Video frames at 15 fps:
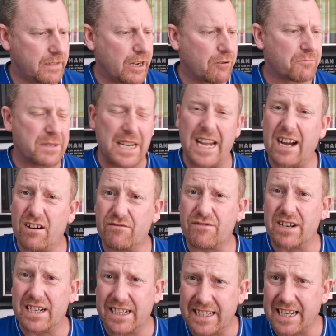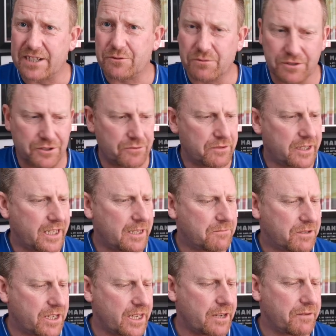helps it out, really. That's what sort of
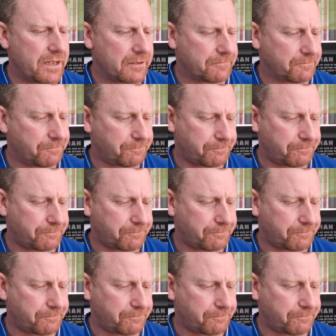keeps it going.